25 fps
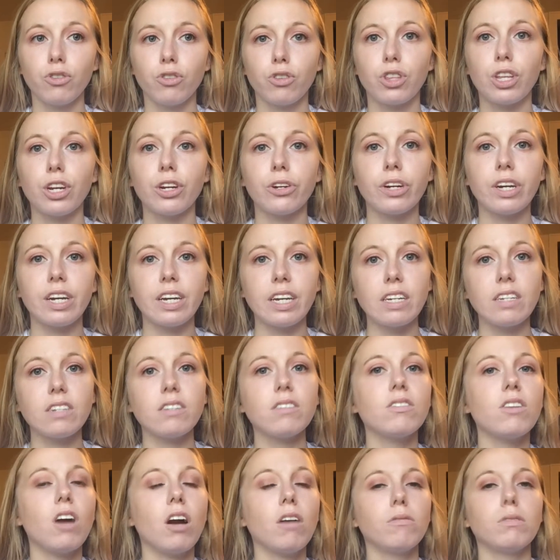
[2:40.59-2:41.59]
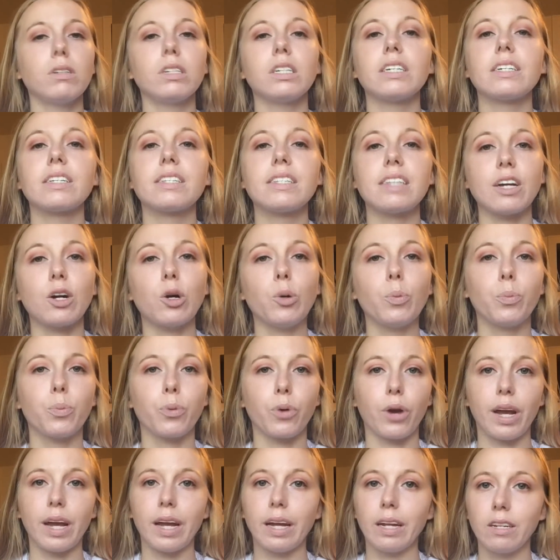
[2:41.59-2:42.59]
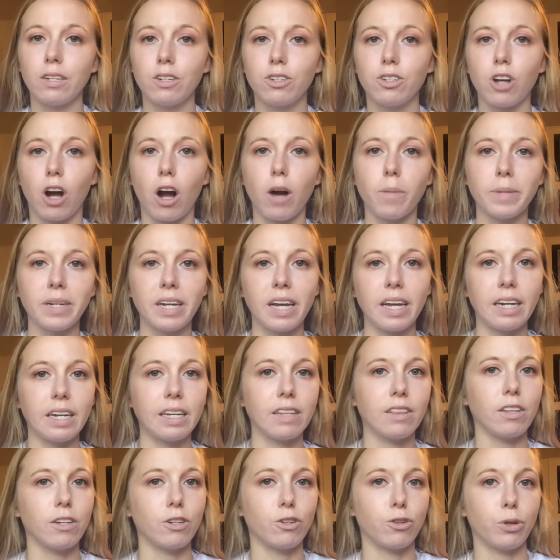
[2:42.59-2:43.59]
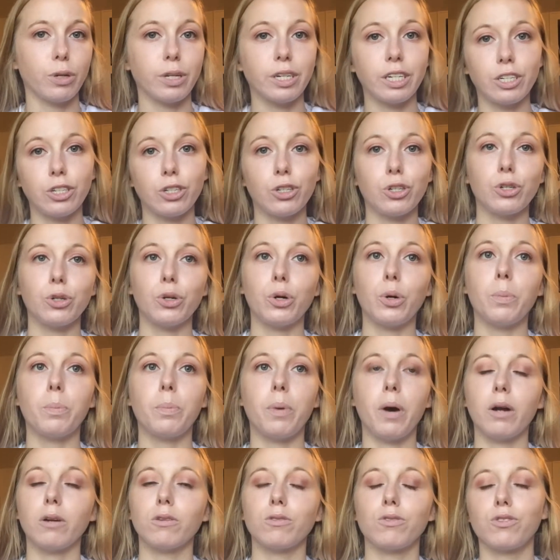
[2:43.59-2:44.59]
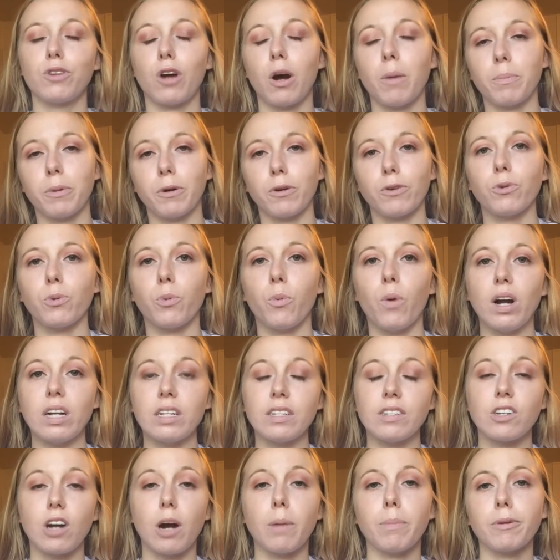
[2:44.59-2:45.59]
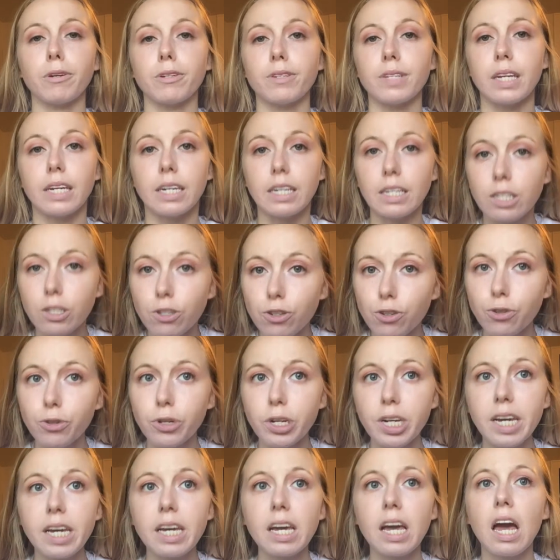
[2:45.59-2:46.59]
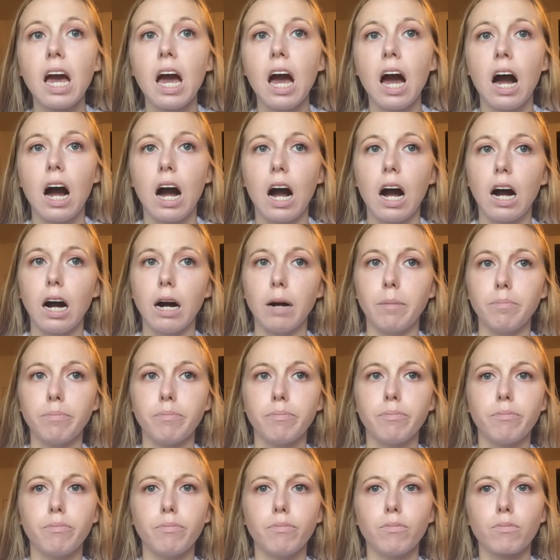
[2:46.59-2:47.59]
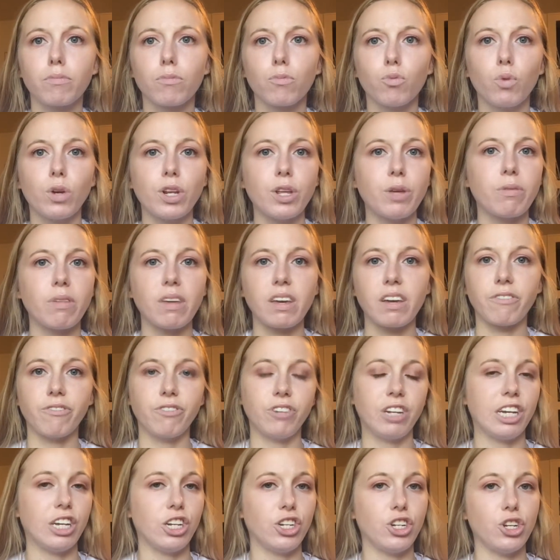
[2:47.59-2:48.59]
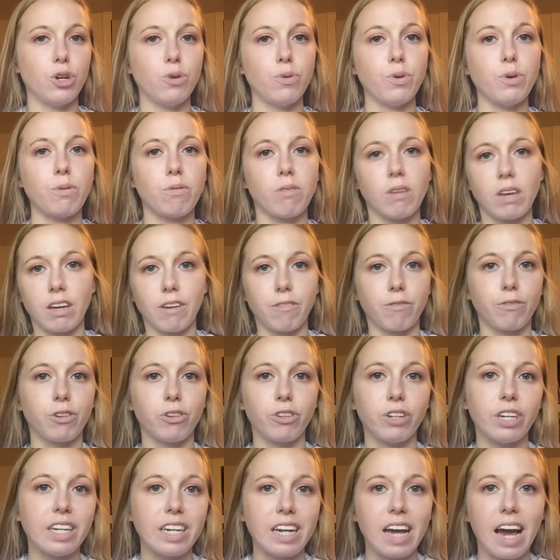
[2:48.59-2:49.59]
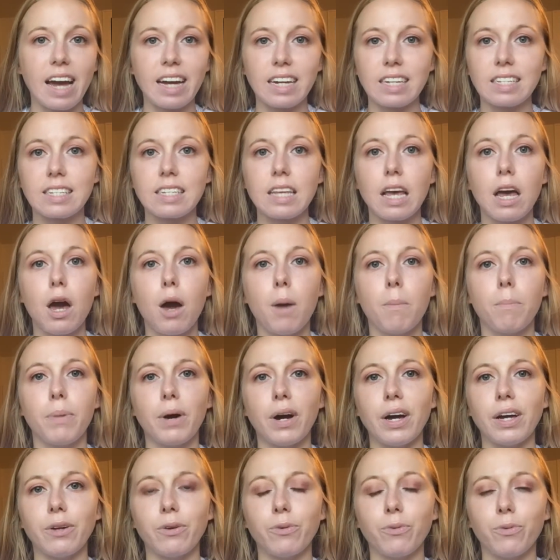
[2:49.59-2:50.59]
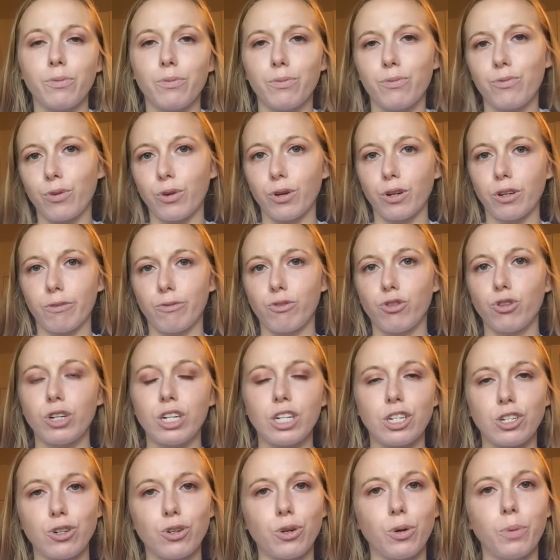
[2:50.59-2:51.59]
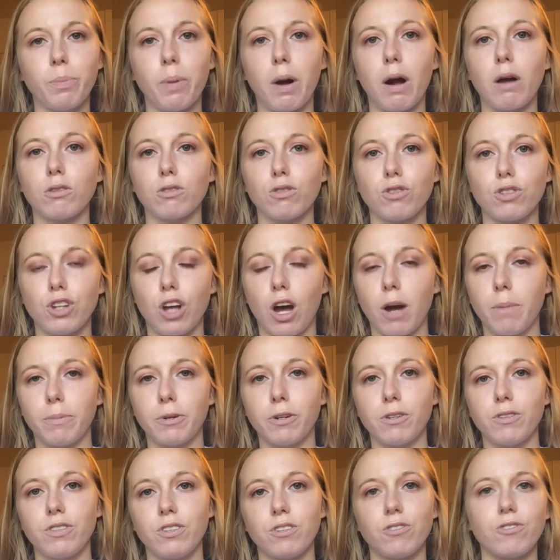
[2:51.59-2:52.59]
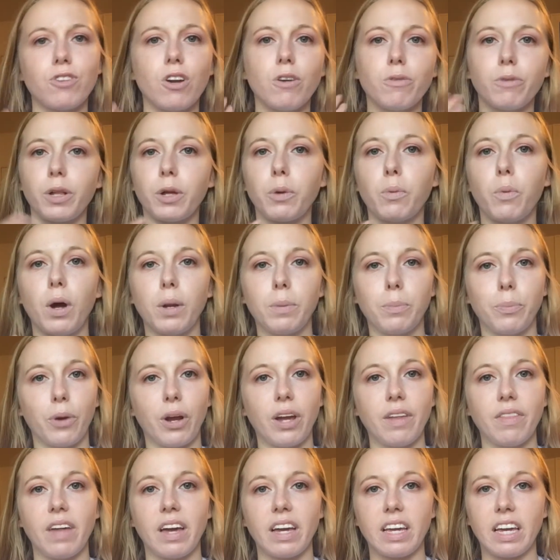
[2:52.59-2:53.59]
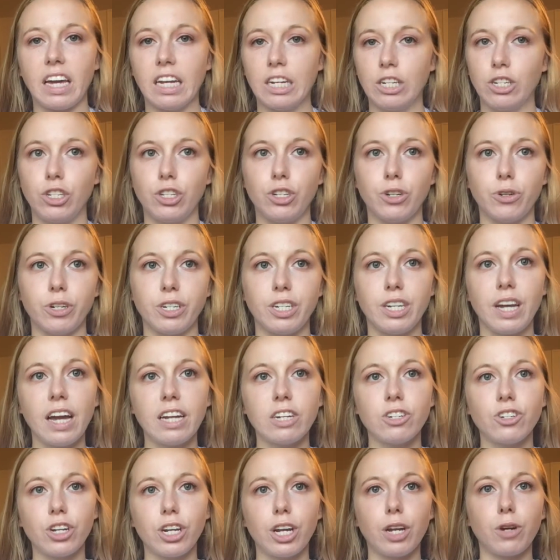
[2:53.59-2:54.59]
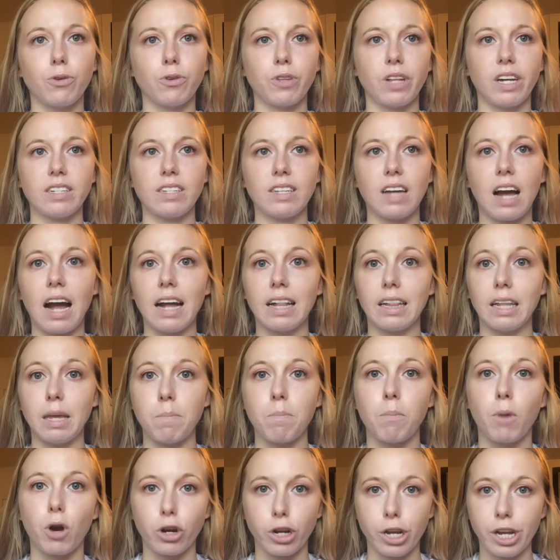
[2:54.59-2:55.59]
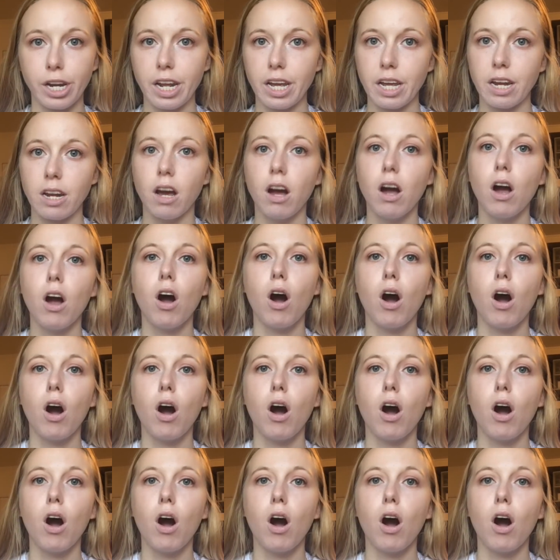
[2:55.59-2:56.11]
There is not really a single brand dominating the traditional bottle stoppers, wine stoppers industry. When you think of tissue, you think of Kleenex, but for traditional bottle stoppers, there's not really one brand that catches your attention or that's highly marketed